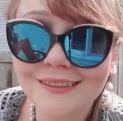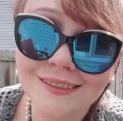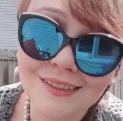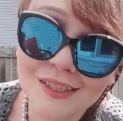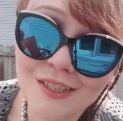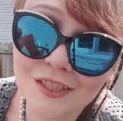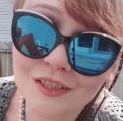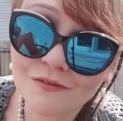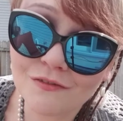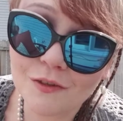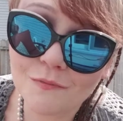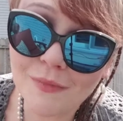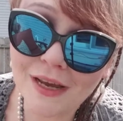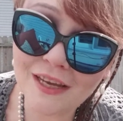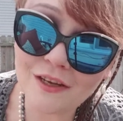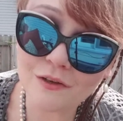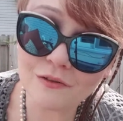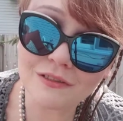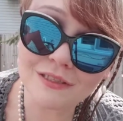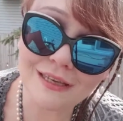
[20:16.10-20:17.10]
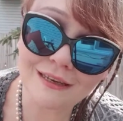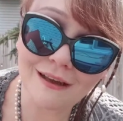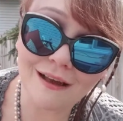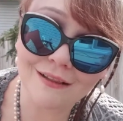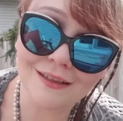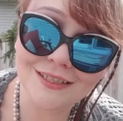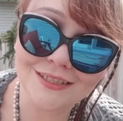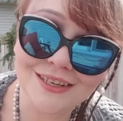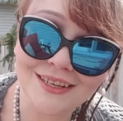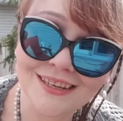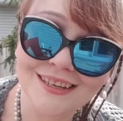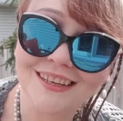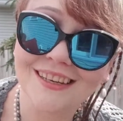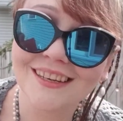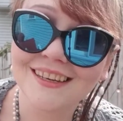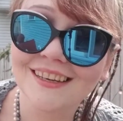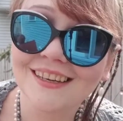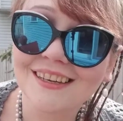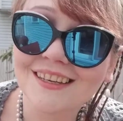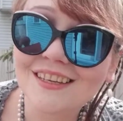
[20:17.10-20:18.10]
good for my own psychology.
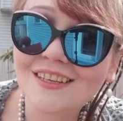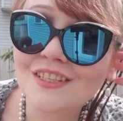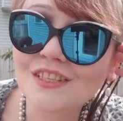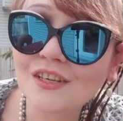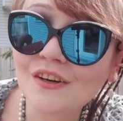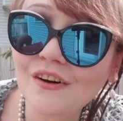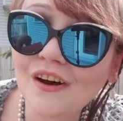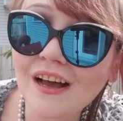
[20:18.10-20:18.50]
So